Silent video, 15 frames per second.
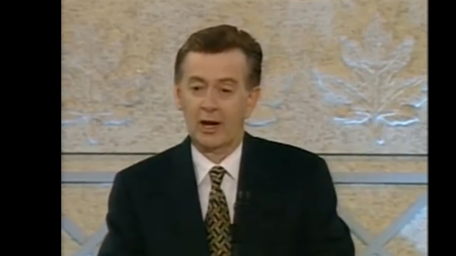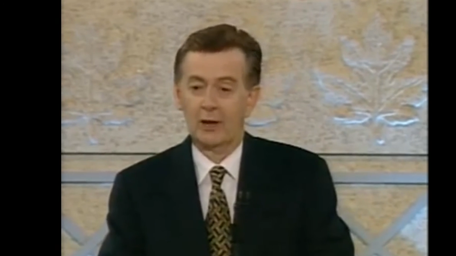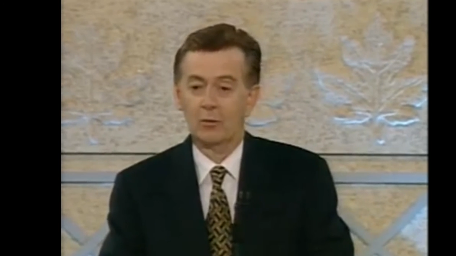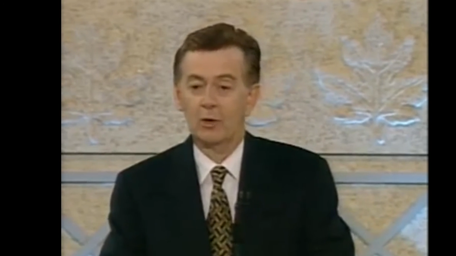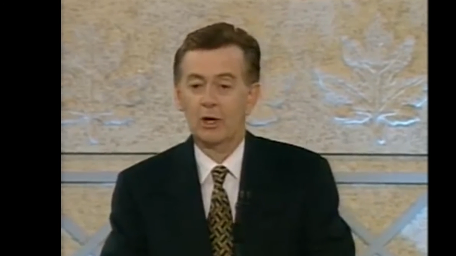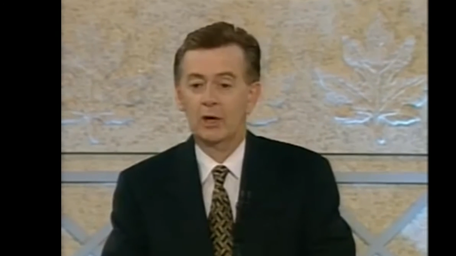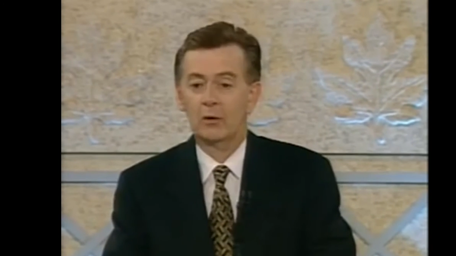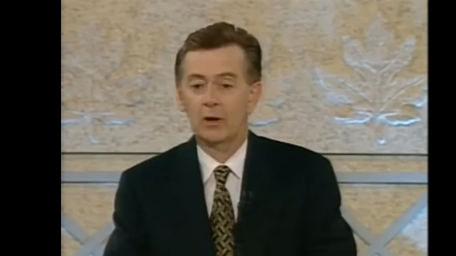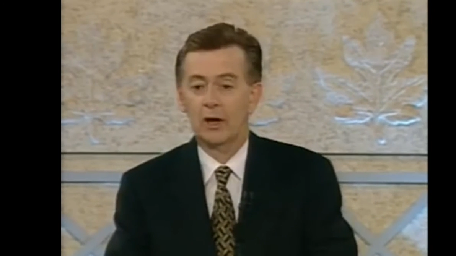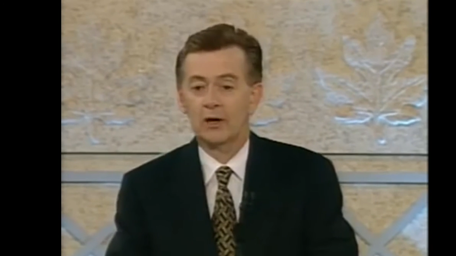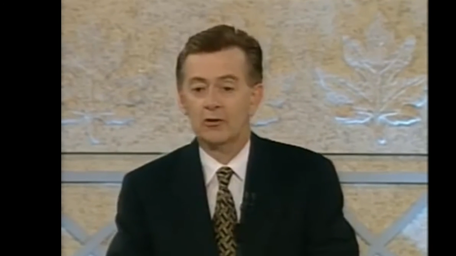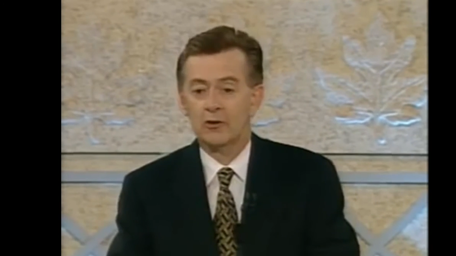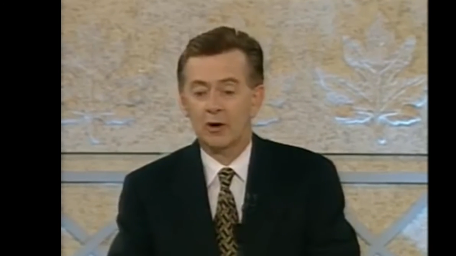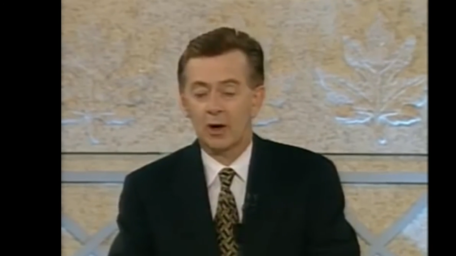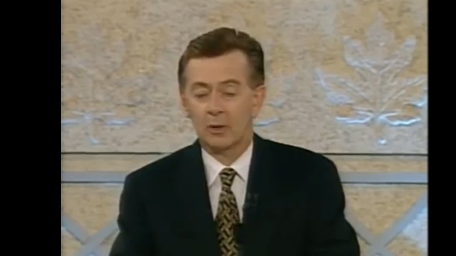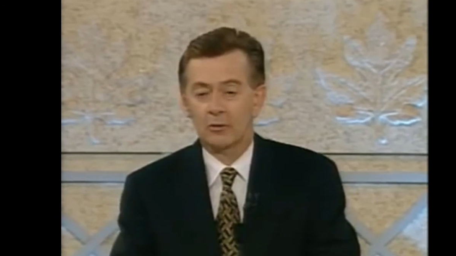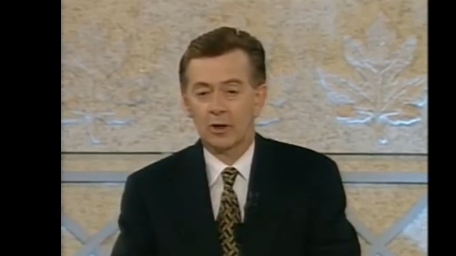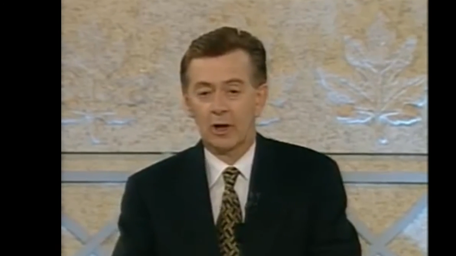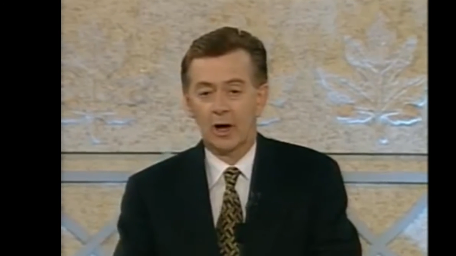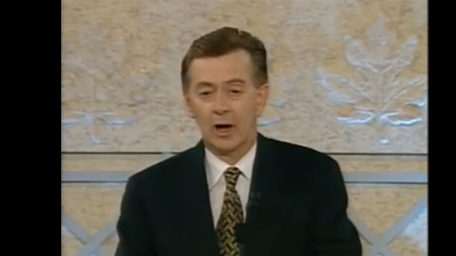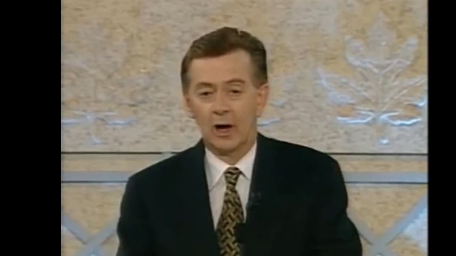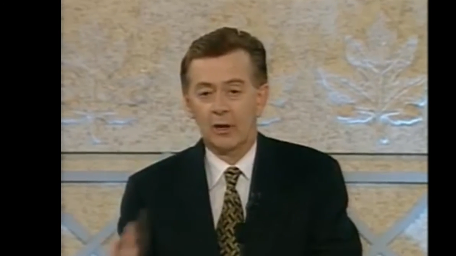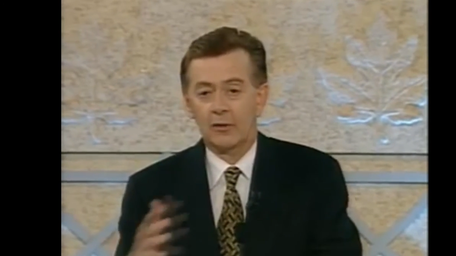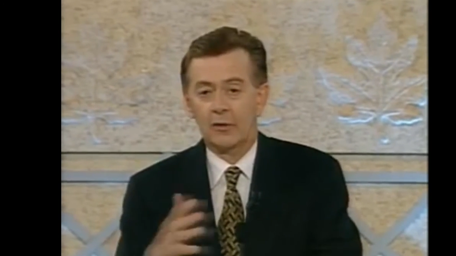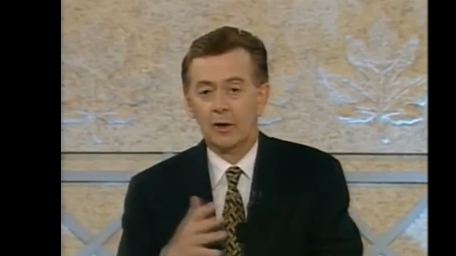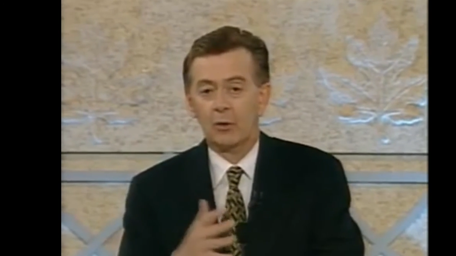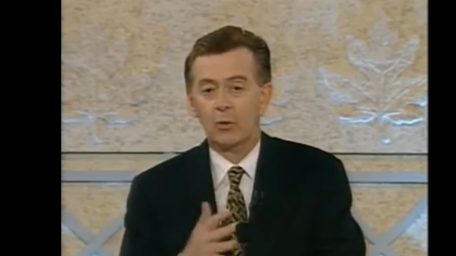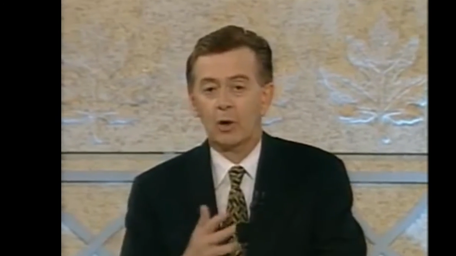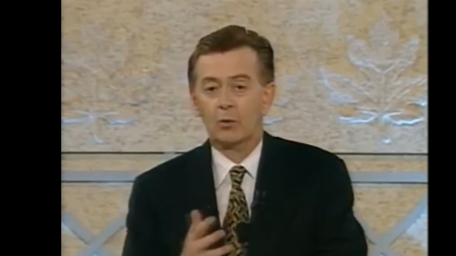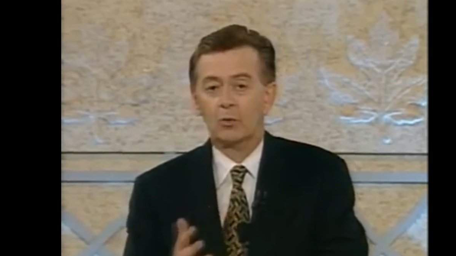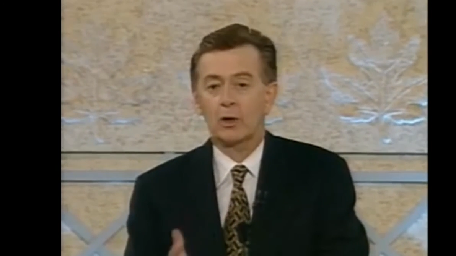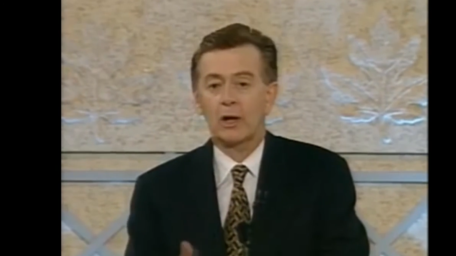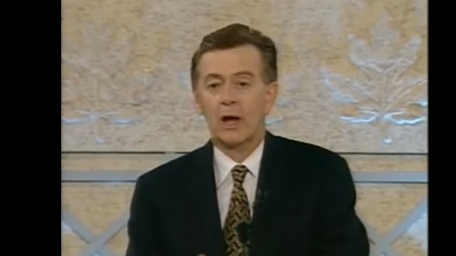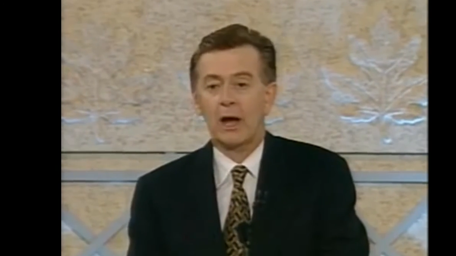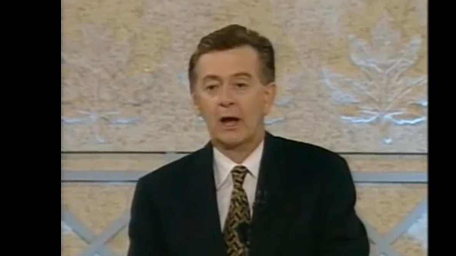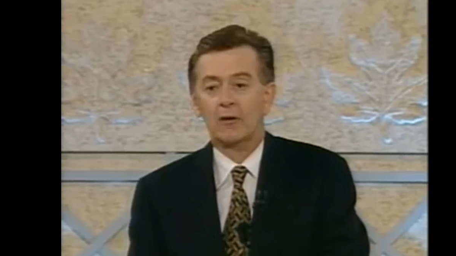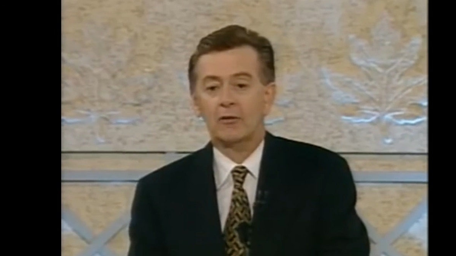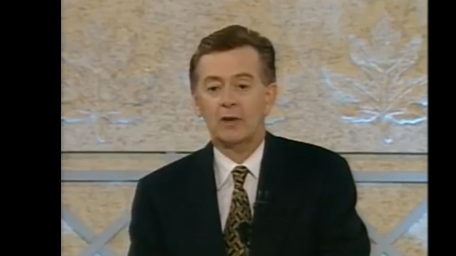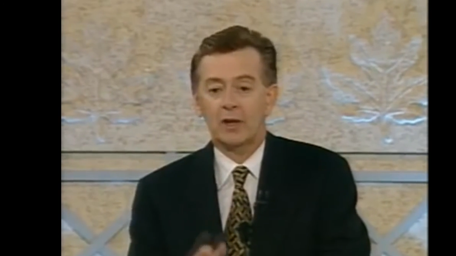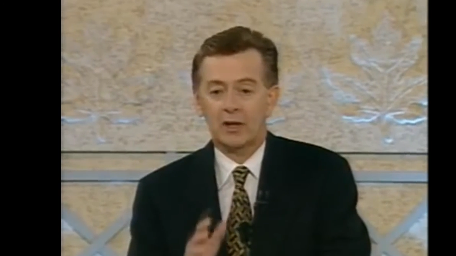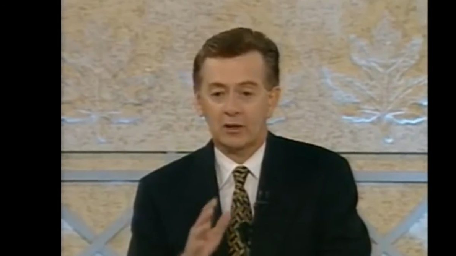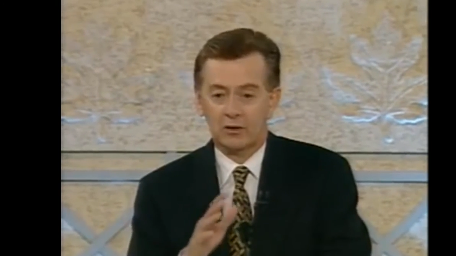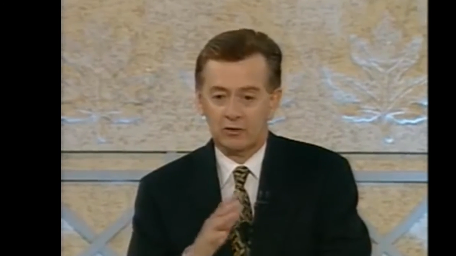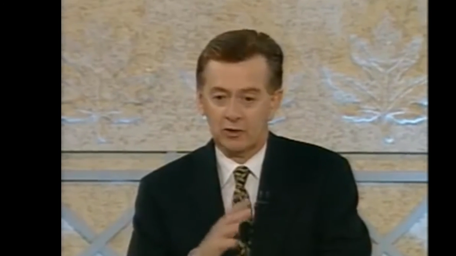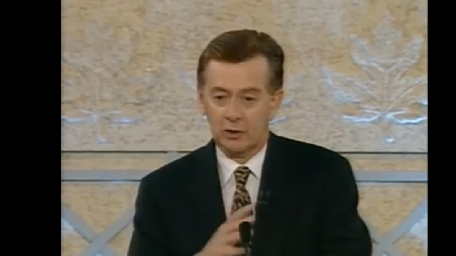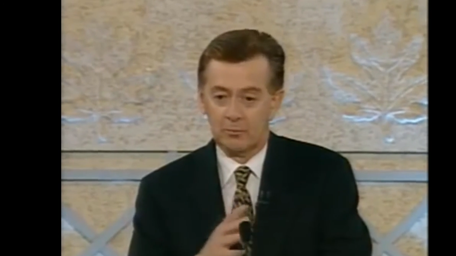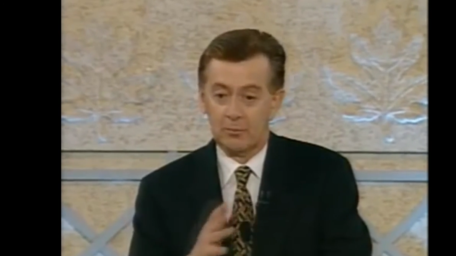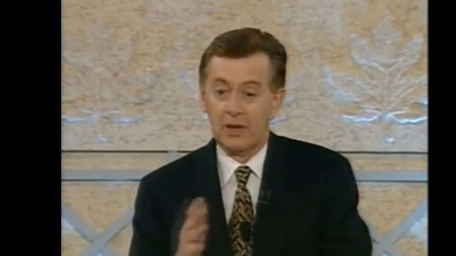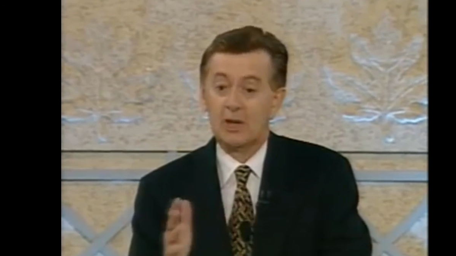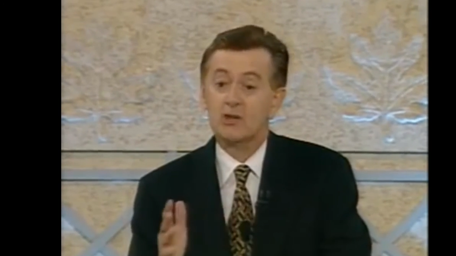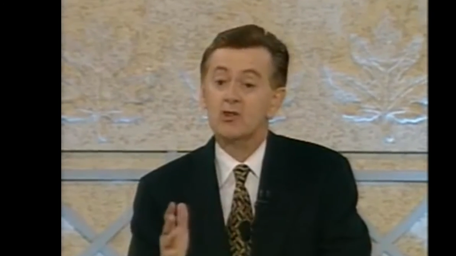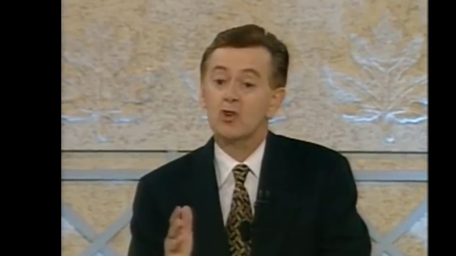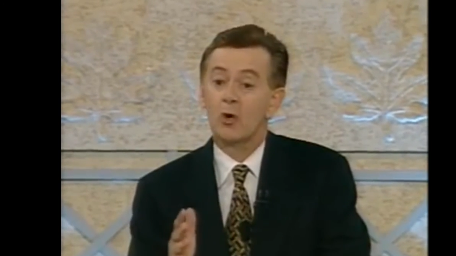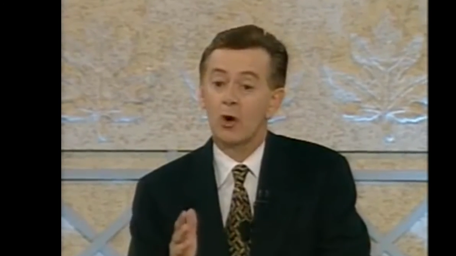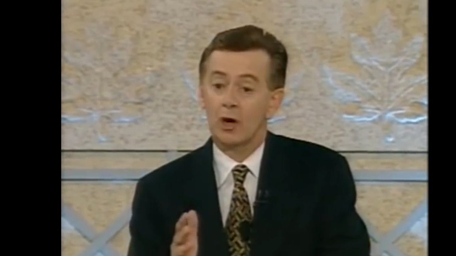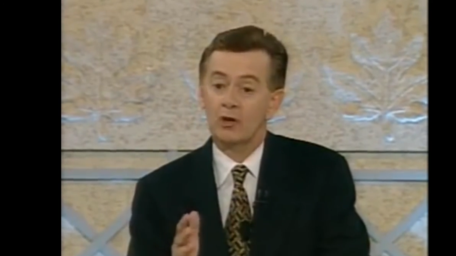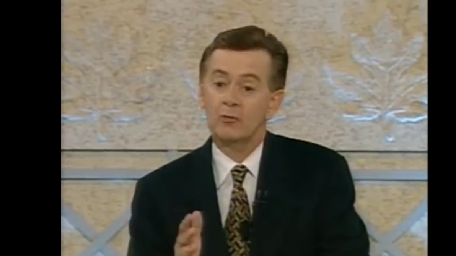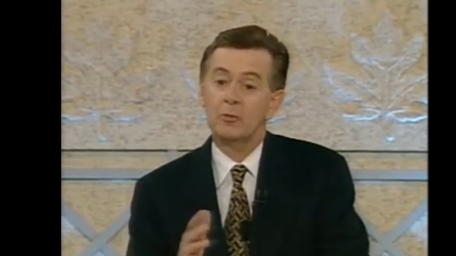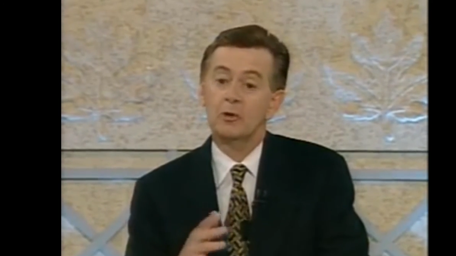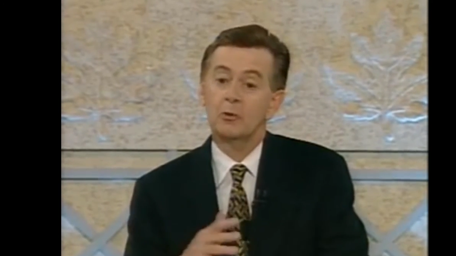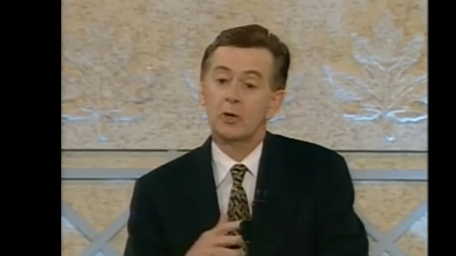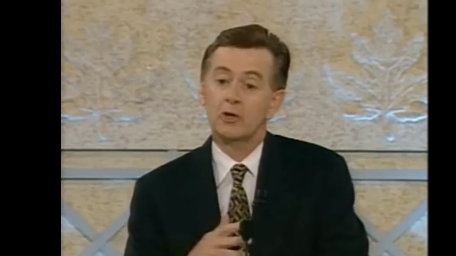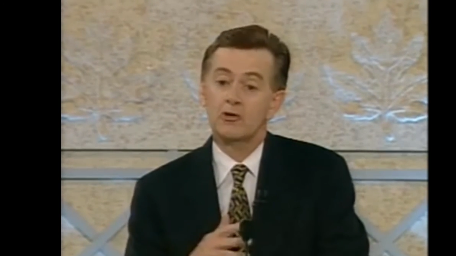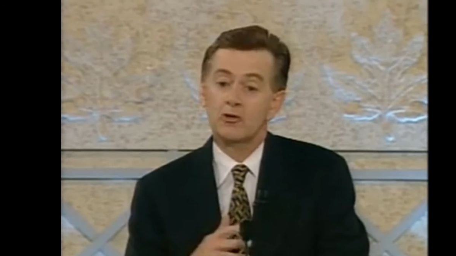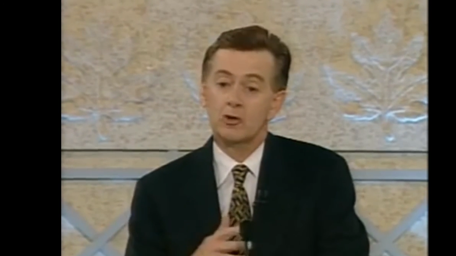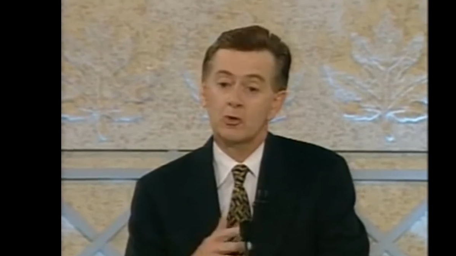or can we create jobs? And I think what we have here is a big choice between